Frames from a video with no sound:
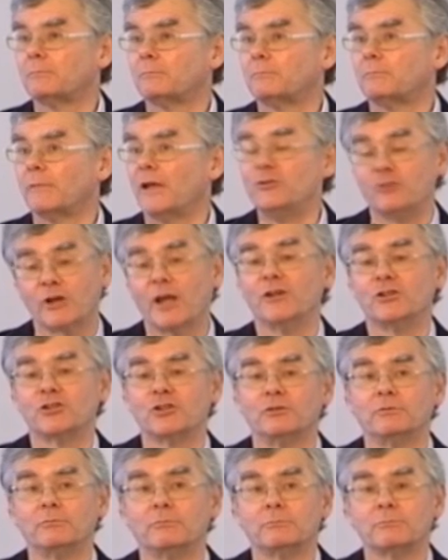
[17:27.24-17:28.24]

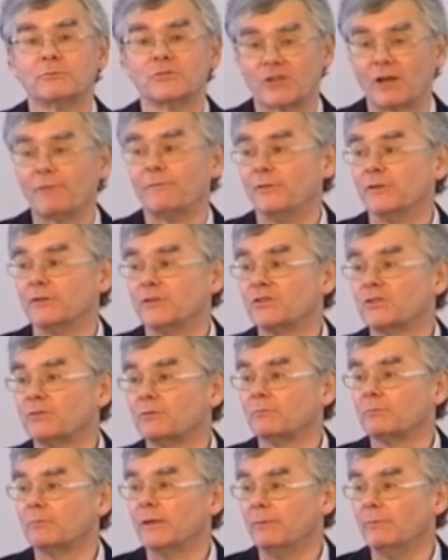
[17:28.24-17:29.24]
education suffers
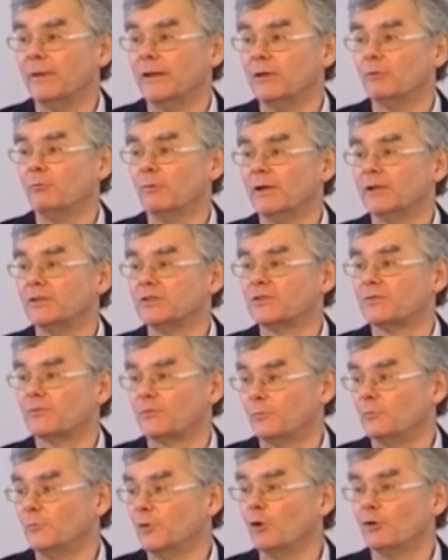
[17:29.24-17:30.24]
in many ways
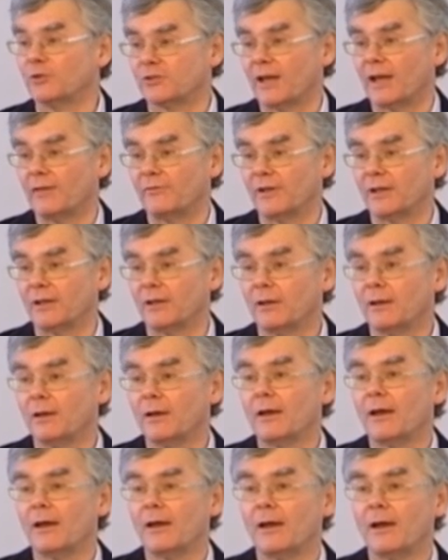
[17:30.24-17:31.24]
from not having,
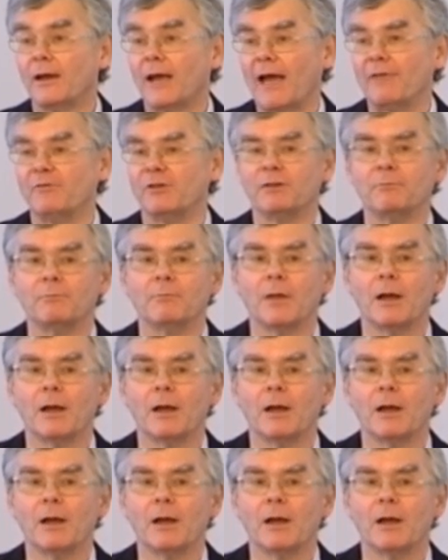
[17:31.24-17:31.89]
I